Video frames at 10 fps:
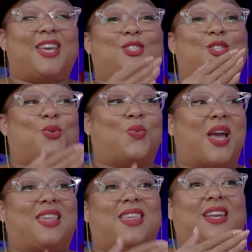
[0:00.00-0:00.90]
is the
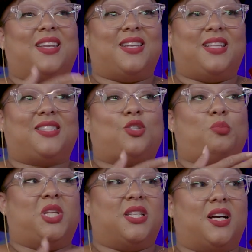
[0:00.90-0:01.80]
way that it needs to
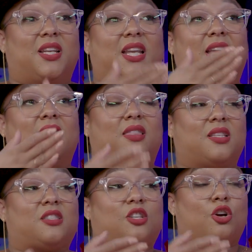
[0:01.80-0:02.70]
be done in
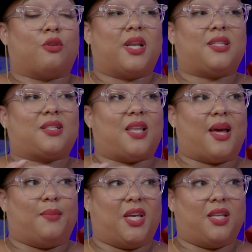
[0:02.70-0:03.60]
this current
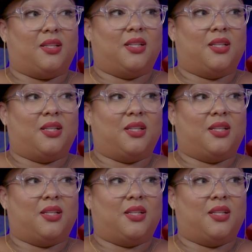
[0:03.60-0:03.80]
climate.